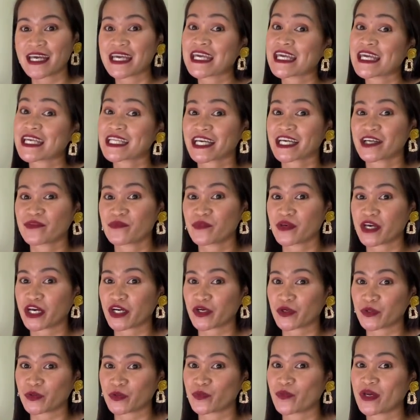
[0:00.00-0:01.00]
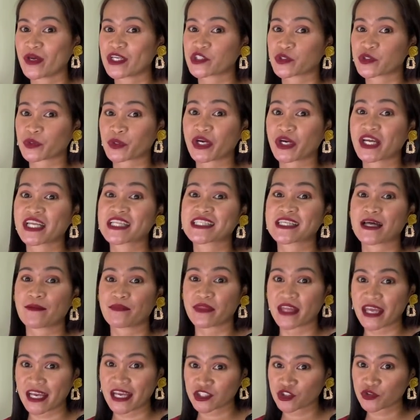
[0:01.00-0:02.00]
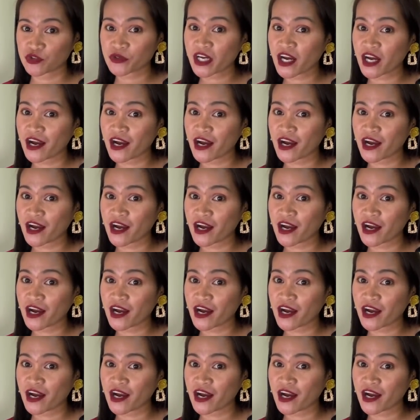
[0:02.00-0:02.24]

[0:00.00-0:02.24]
It can be a good way to earn some extra